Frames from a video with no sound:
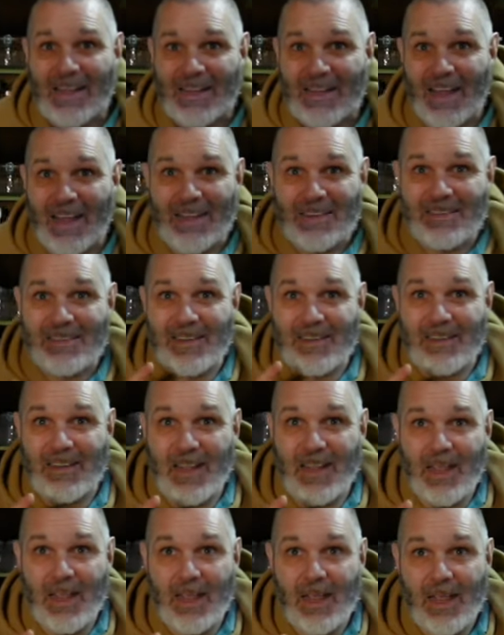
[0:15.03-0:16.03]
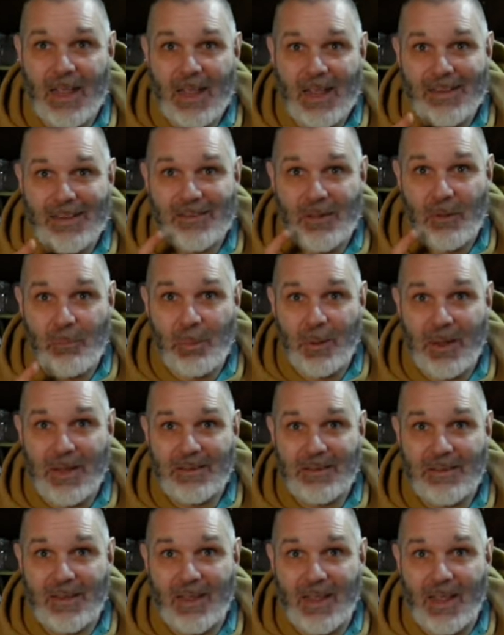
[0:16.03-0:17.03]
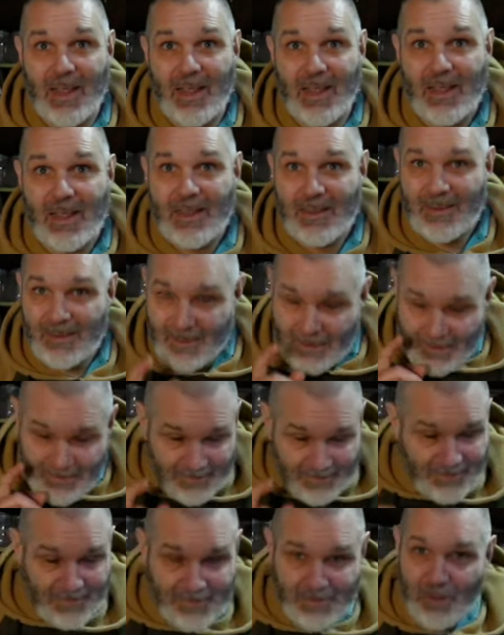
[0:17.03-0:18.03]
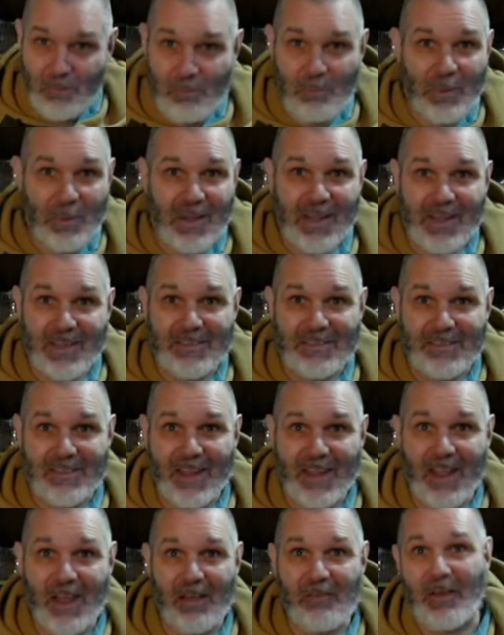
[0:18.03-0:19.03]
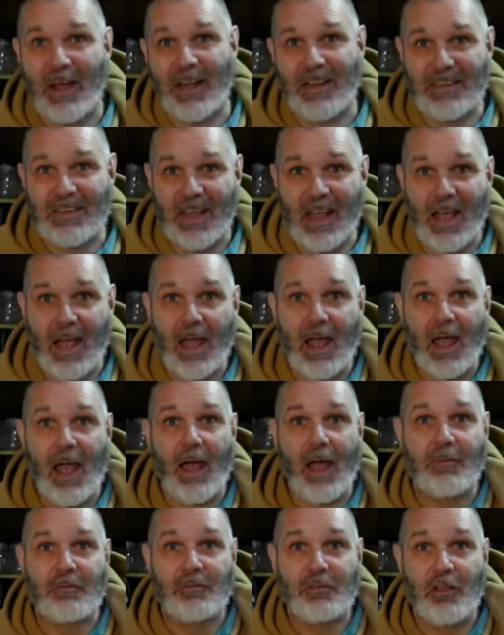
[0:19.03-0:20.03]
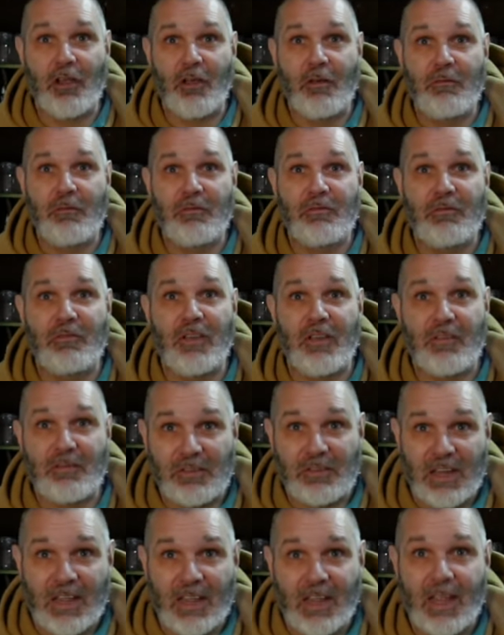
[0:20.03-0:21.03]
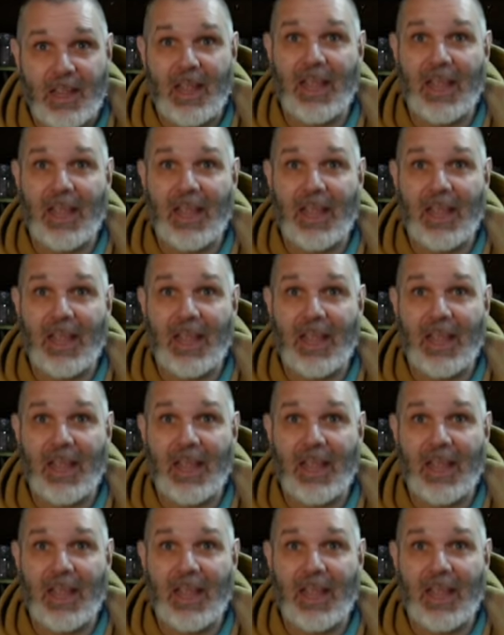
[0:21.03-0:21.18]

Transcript: Now today is a big day. This is the biggest day I've had yet. I've turned 50.